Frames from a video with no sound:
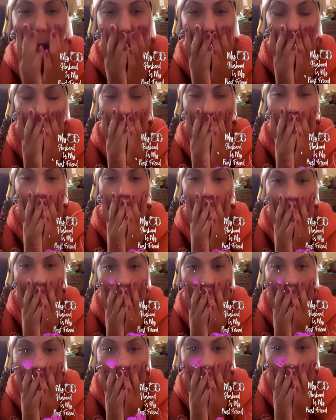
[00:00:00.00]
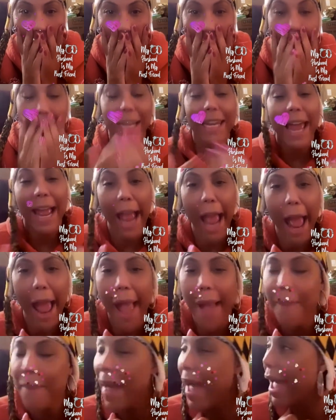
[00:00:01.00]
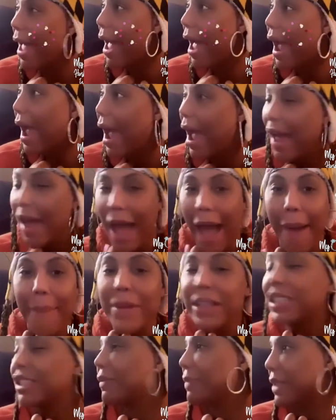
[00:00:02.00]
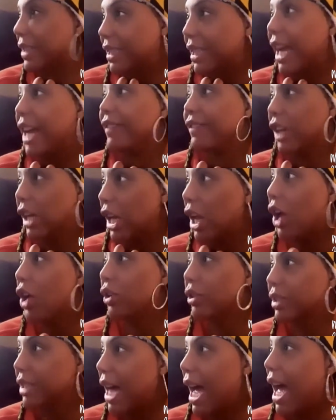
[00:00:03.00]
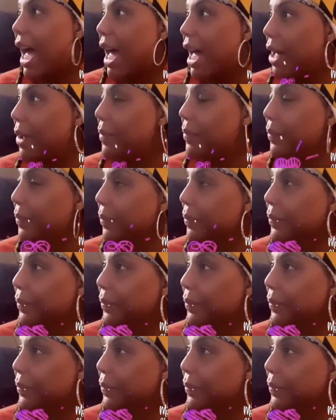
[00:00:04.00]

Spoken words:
Oh my God. Like, I must have been saved a long time.